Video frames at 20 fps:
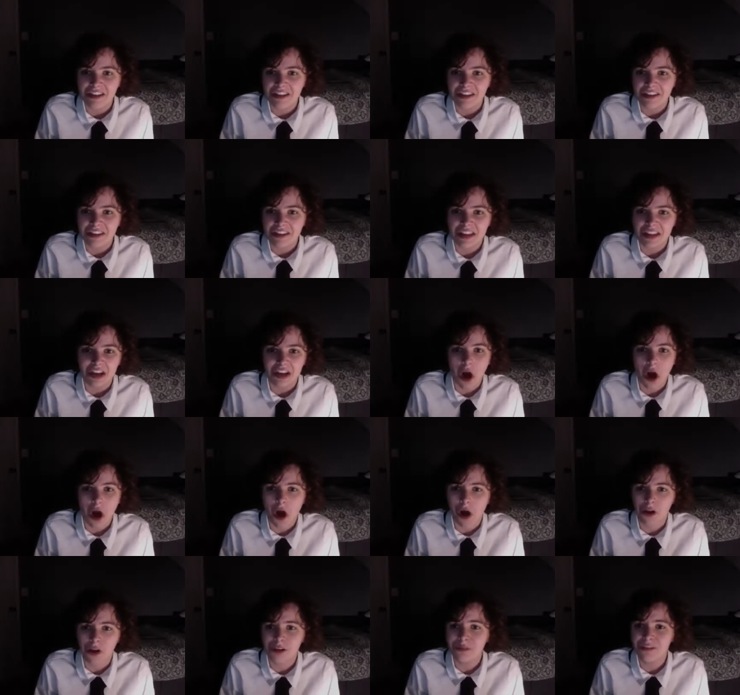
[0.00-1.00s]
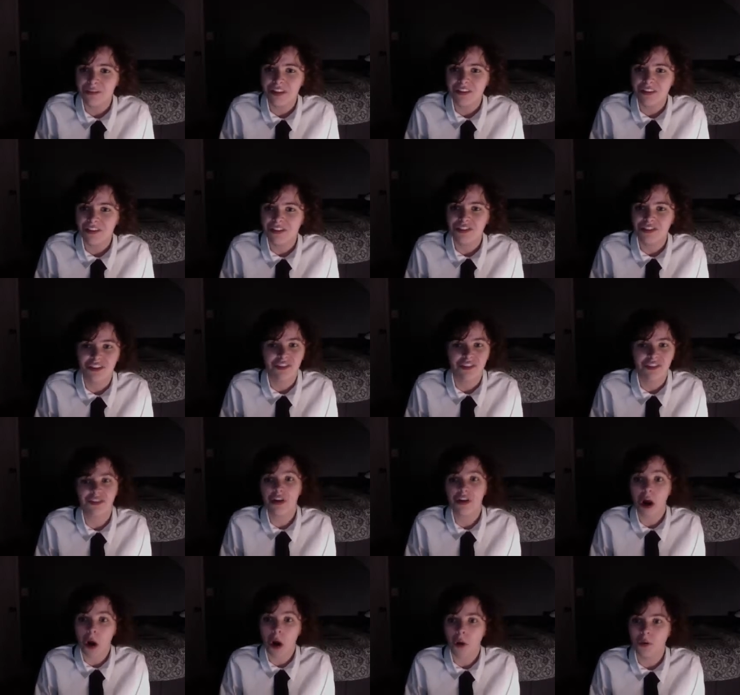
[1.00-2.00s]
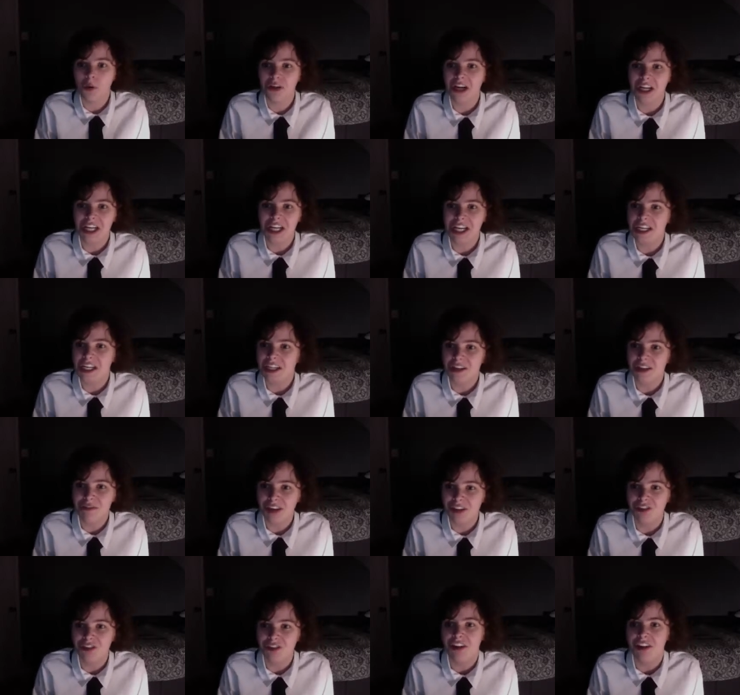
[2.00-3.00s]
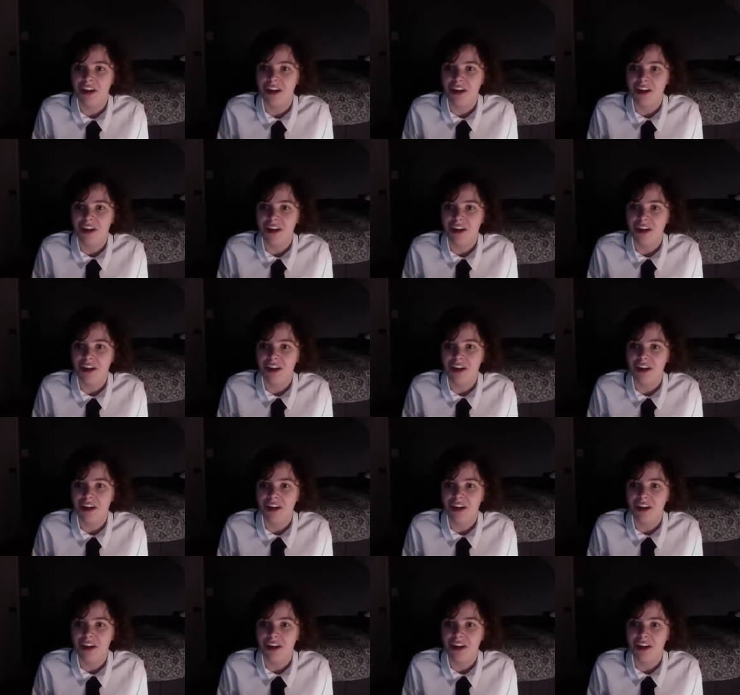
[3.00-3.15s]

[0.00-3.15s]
Then all of this is just your own unaided invention.